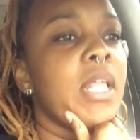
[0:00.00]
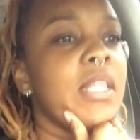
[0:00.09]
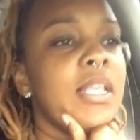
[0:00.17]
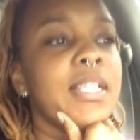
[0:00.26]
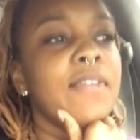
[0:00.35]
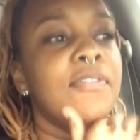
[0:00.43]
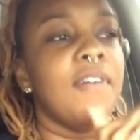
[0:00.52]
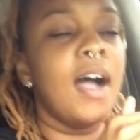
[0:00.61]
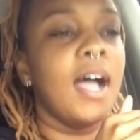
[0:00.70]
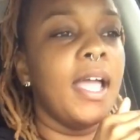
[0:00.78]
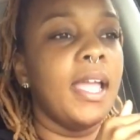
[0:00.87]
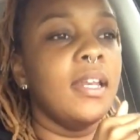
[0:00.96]
they said
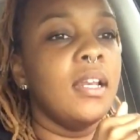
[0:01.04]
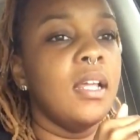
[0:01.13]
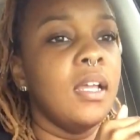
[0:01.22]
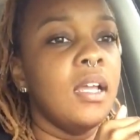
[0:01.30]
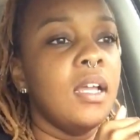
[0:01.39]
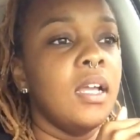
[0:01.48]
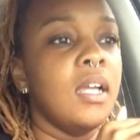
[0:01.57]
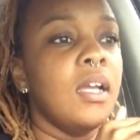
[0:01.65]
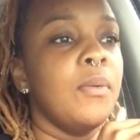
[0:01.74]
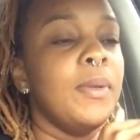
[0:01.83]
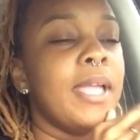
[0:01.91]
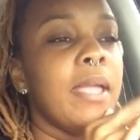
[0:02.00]
fine.
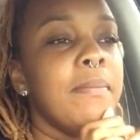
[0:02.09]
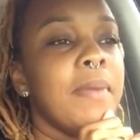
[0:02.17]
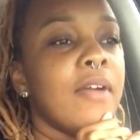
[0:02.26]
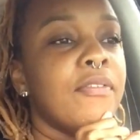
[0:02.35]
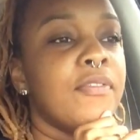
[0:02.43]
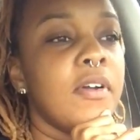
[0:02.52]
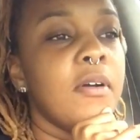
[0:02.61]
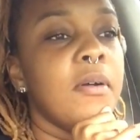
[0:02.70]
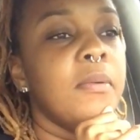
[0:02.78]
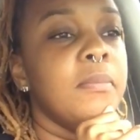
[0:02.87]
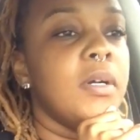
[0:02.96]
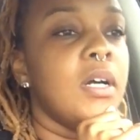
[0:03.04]
We came back
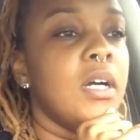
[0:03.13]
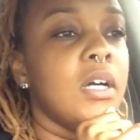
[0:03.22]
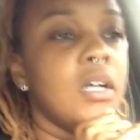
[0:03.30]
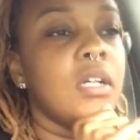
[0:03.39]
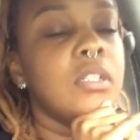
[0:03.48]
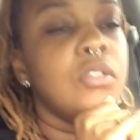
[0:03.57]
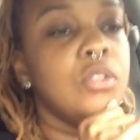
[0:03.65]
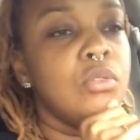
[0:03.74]
from I